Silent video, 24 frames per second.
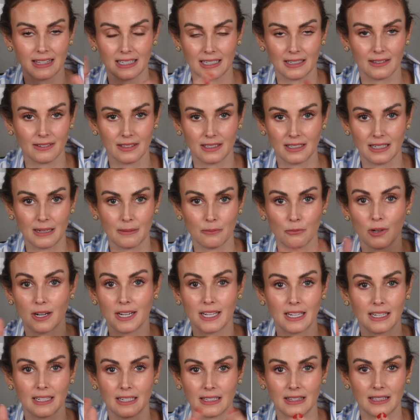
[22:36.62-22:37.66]
think of the name. Why
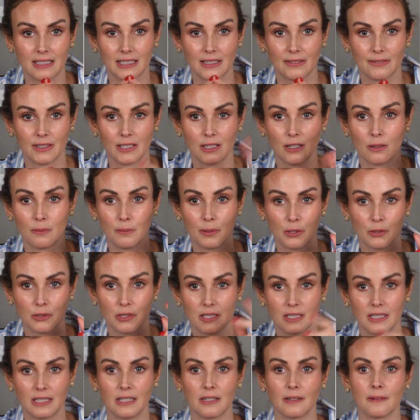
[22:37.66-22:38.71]
can't I think of it? I'll post
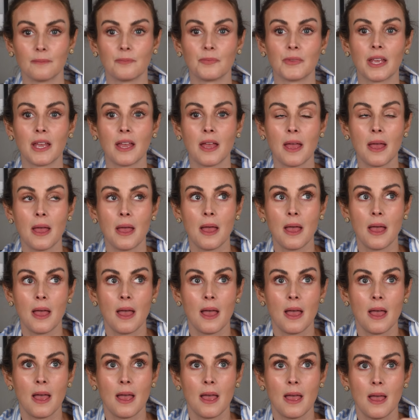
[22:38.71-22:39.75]
it here.
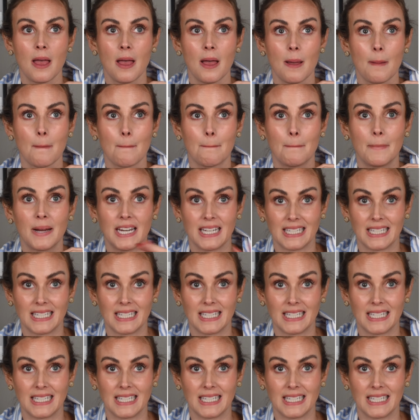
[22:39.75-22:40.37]
But